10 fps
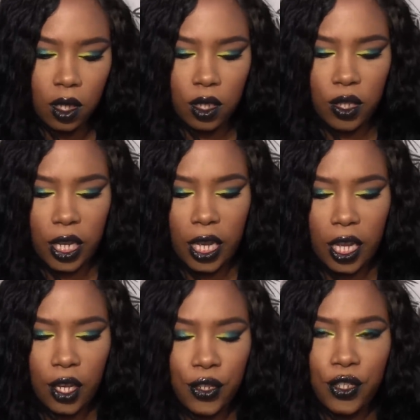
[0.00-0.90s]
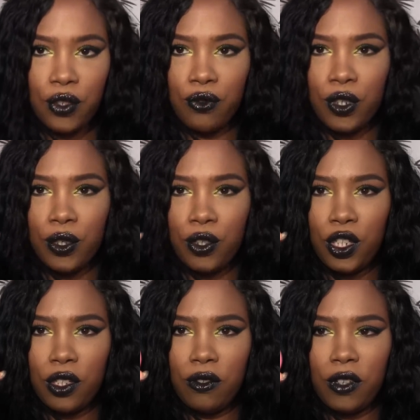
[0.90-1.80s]
So here's Rose
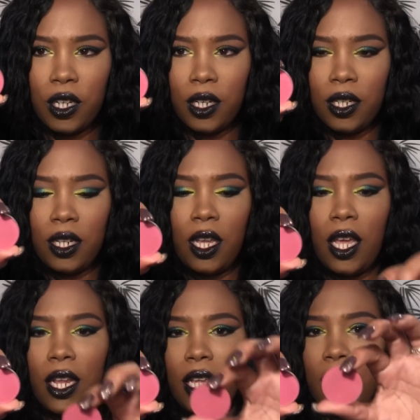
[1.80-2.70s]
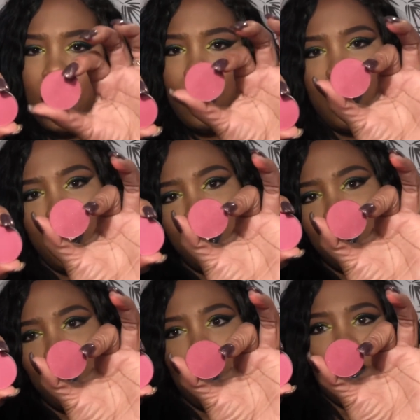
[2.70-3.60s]
Chiffon, and here
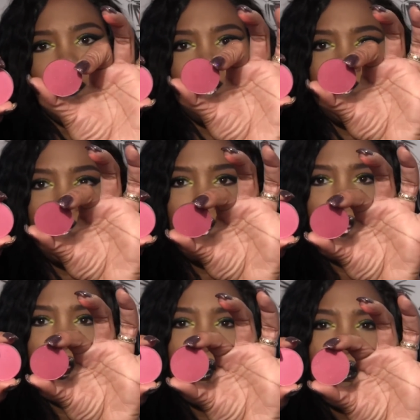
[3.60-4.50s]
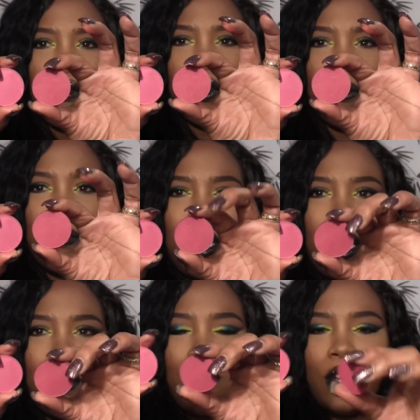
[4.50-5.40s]
is Golden Ruby.
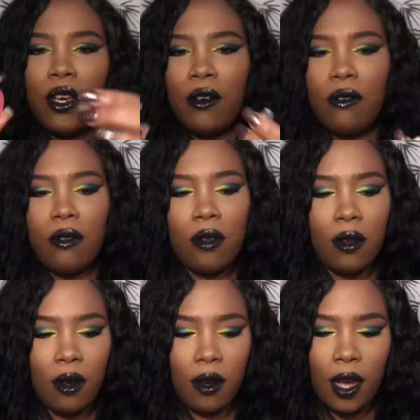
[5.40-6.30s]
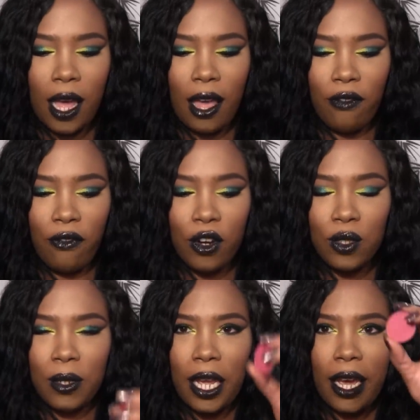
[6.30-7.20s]
I don't know at
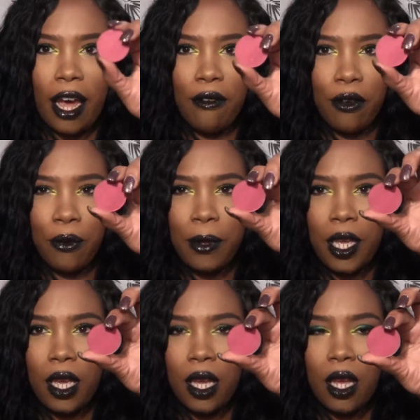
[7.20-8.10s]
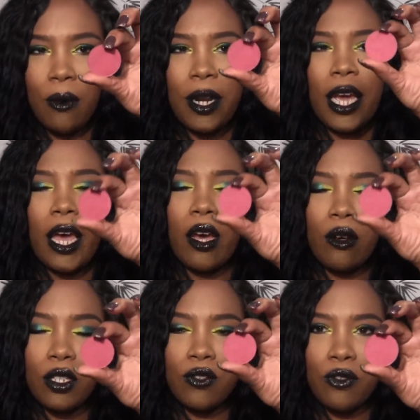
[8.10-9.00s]
first when I got Ruby, when I got
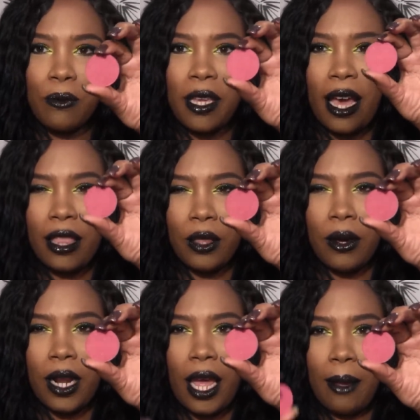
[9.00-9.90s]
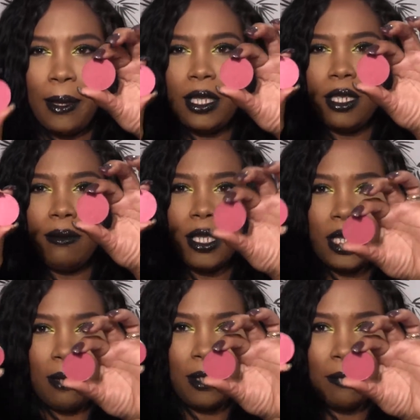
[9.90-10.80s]
Golden Ruby, I thought I had picked up the
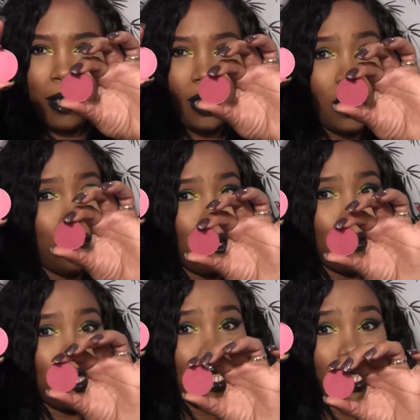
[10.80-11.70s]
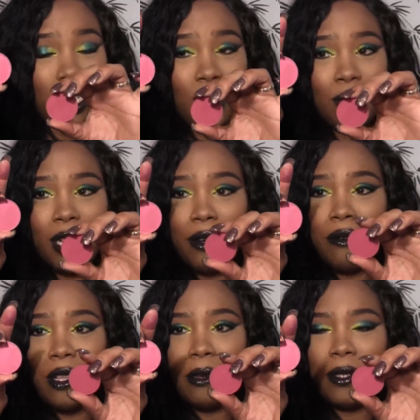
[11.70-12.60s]
same thing because I thought it was this one. I
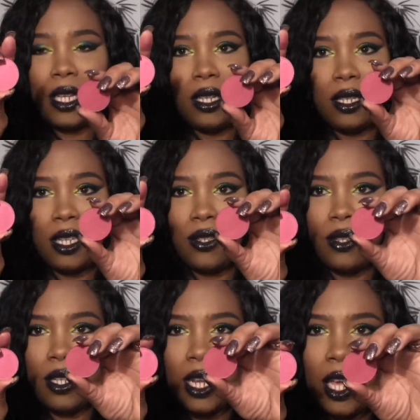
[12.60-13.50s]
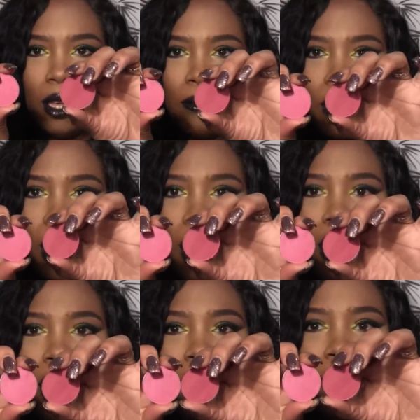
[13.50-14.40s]
got really upset until I saw the names.
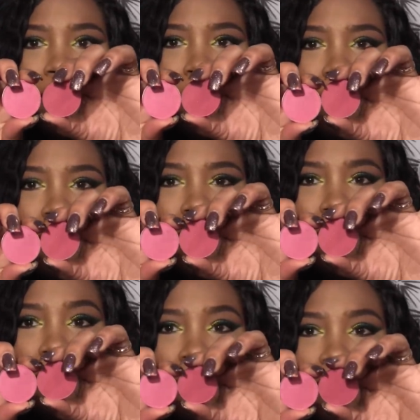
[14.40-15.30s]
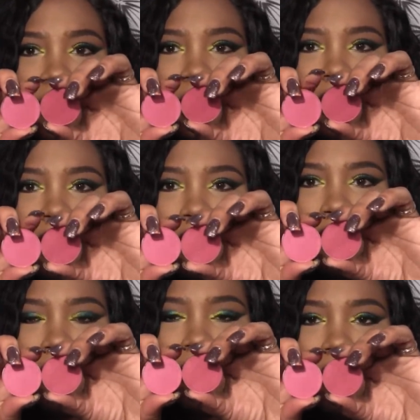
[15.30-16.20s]
And then side by side, you do see the
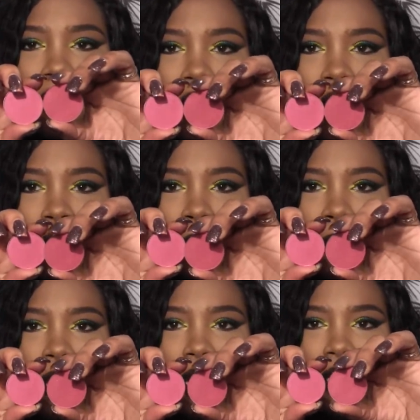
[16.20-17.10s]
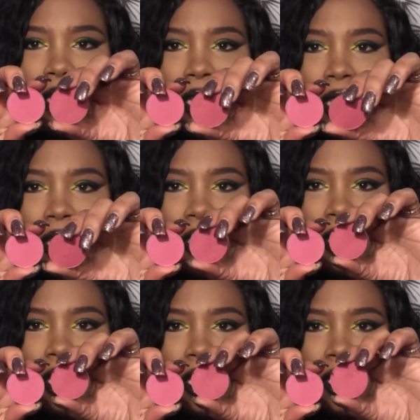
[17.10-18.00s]
difference. But
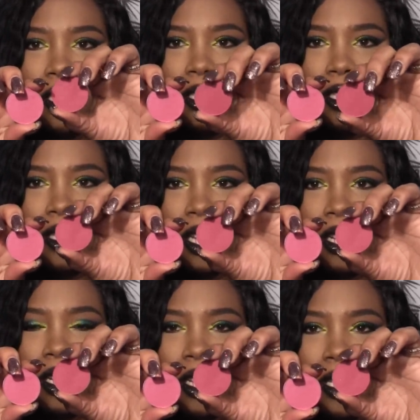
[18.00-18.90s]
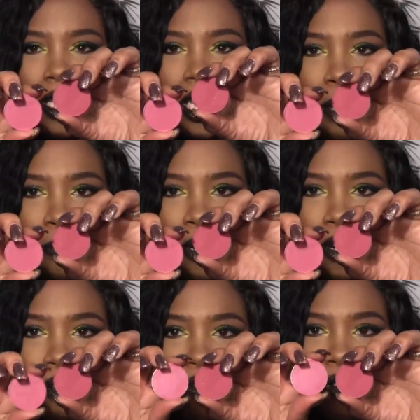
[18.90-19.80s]
it this is like a, a
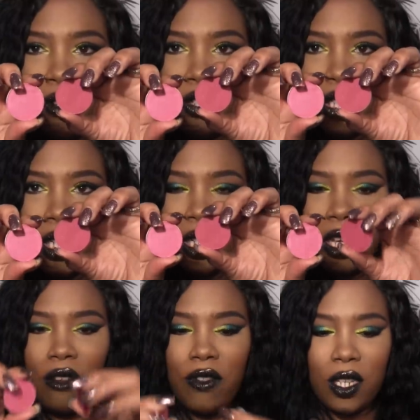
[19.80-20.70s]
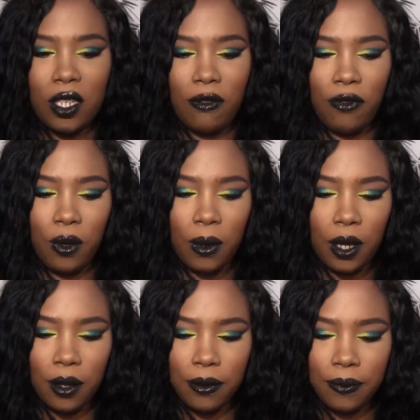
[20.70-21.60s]
deeper version of this, if you
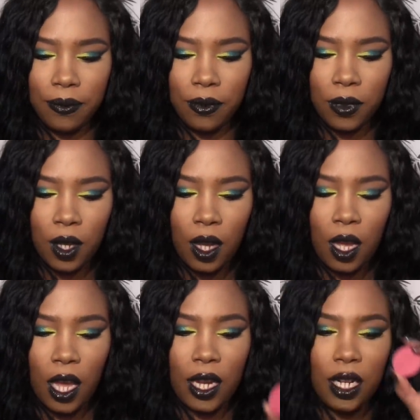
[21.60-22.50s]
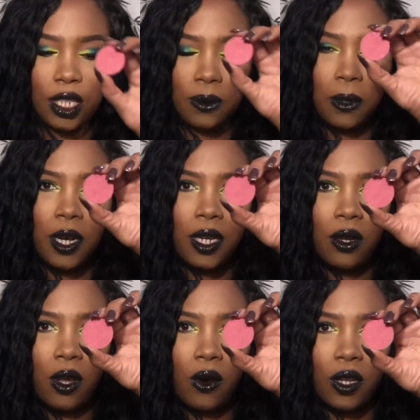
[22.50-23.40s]
will. And this
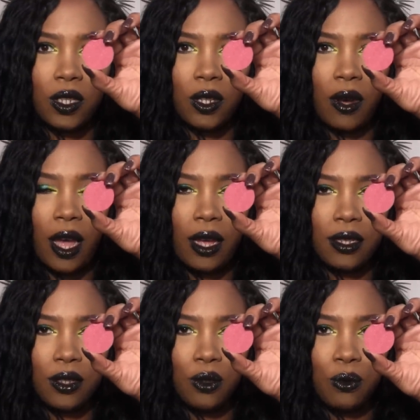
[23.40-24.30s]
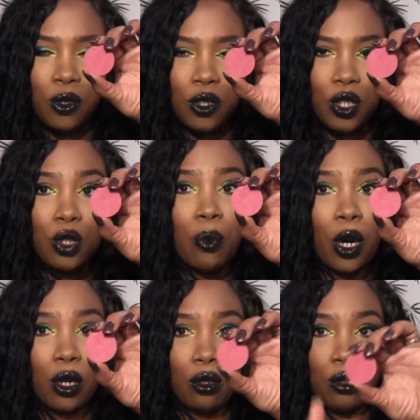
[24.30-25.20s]
one also has a little more
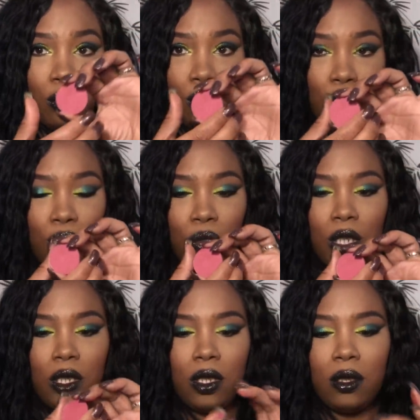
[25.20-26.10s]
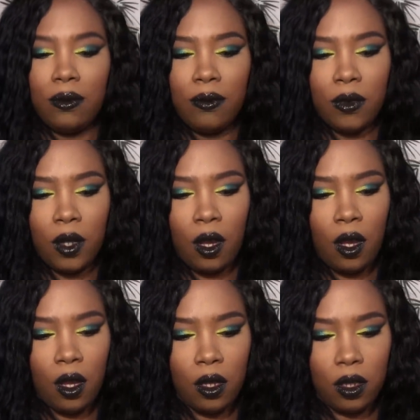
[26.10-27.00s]
sparkle to it.
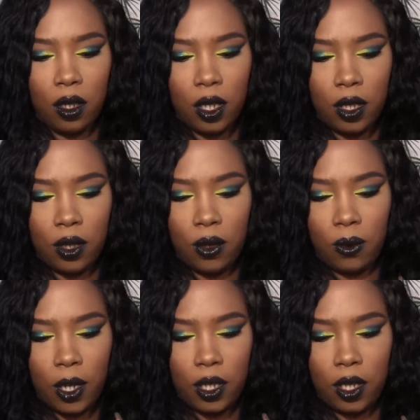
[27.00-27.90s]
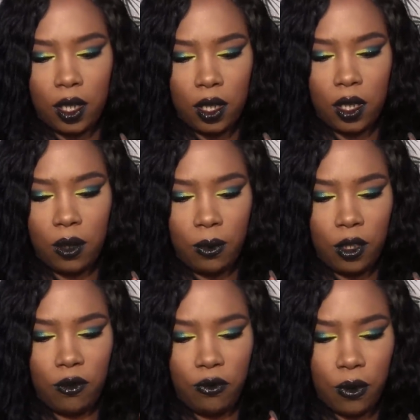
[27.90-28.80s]
So let's swatch this
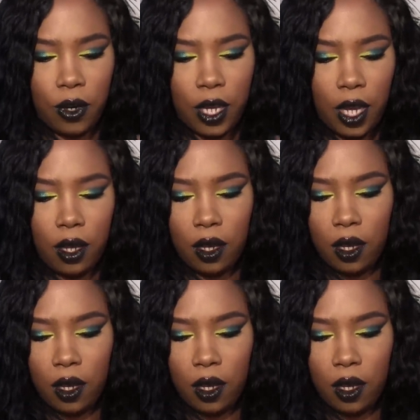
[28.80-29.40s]
one for you.